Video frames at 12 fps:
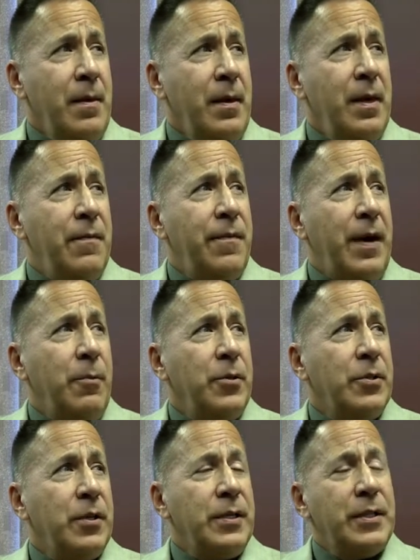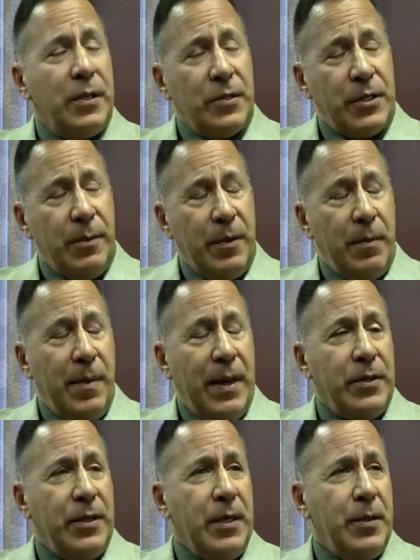If I was going to tell someone
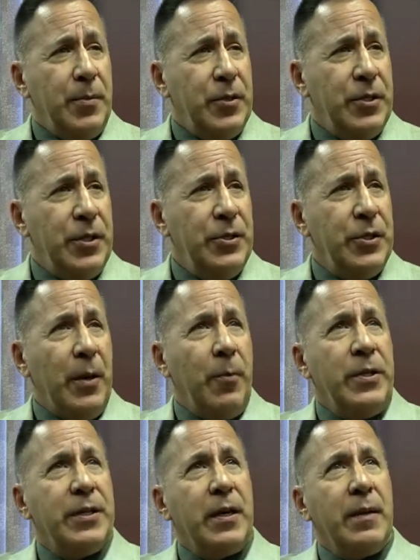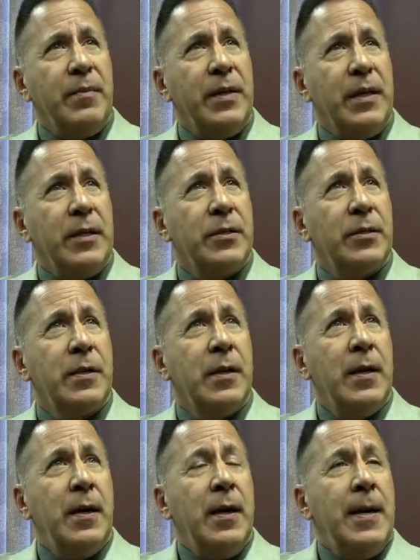about the procedure, I would tell them this.
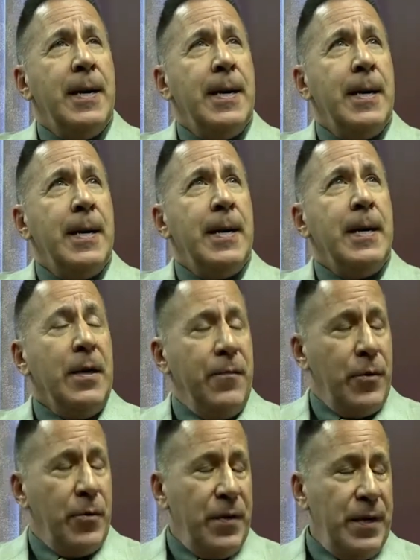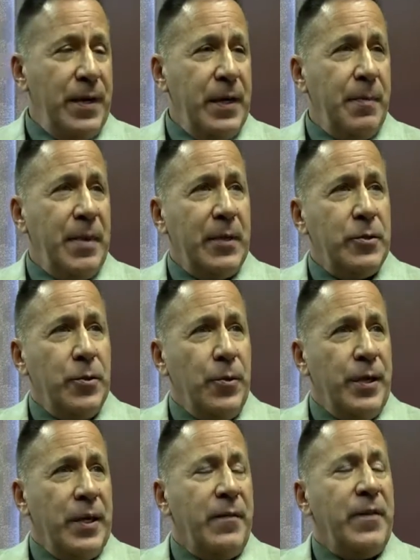If you're thinking about
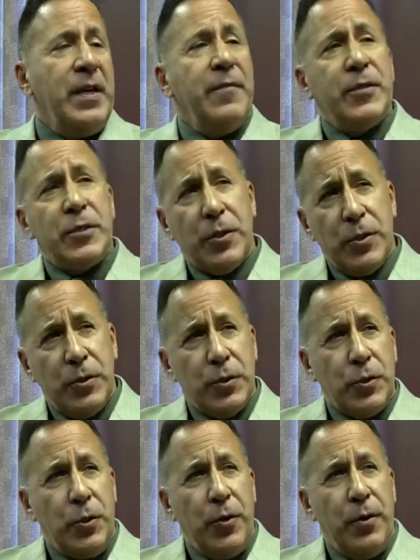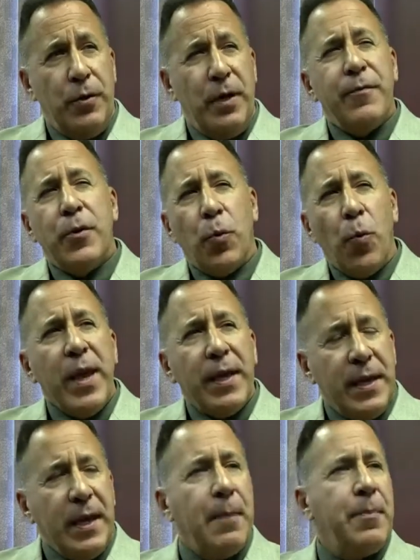doing it, if it's a concern, if you're
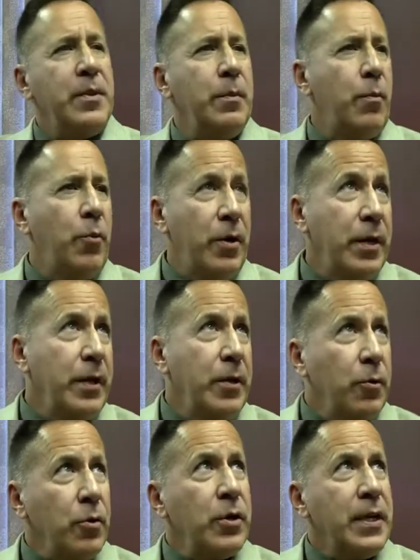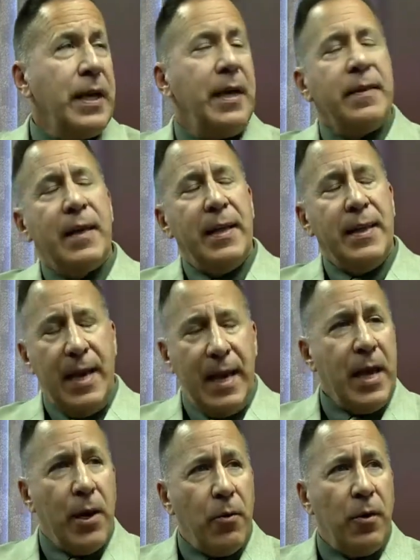waking up in the morning and you're looking at that
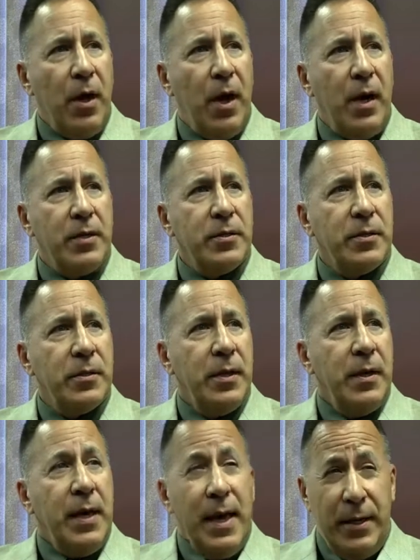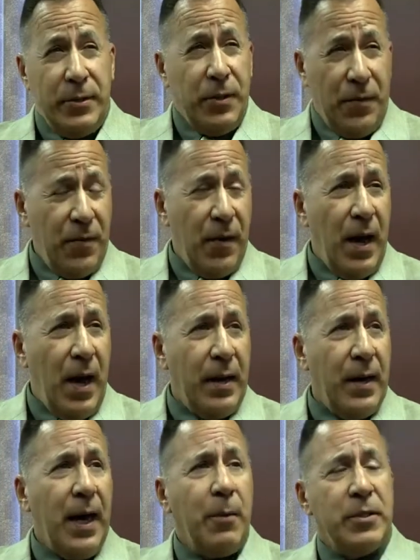hair loss, and it's a thought,
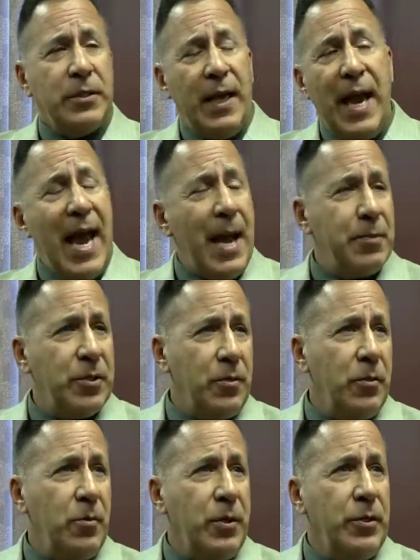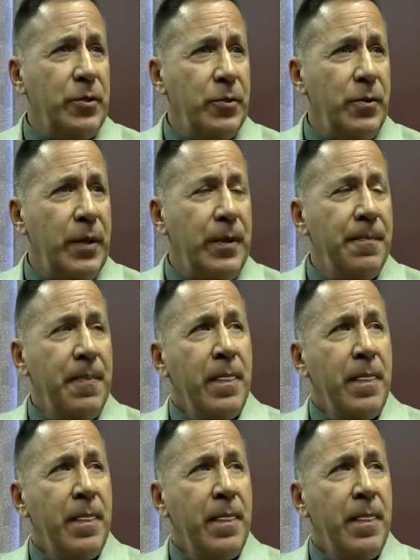I would say absolutely do it.